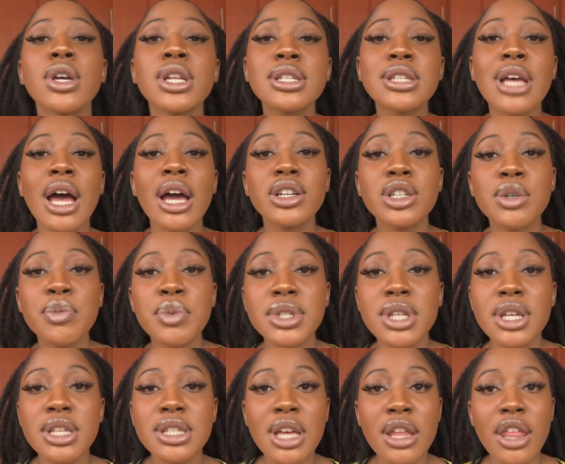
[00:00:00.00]
it is
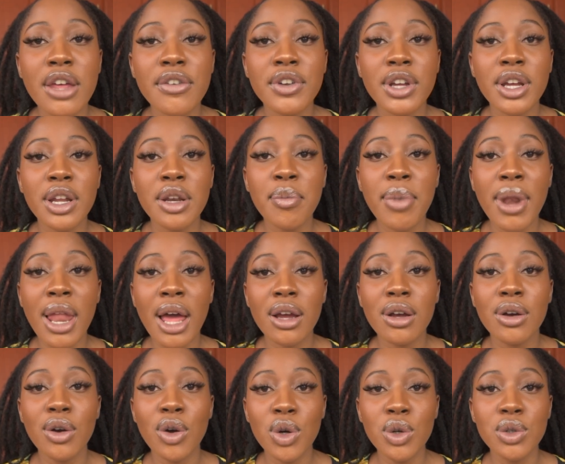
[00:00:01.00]
100% South African
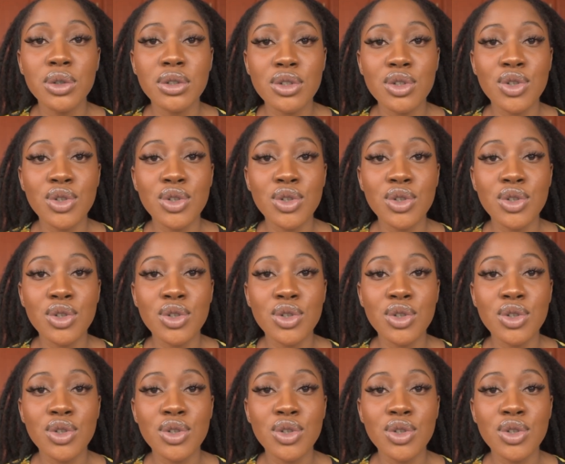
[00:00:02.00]
black owned.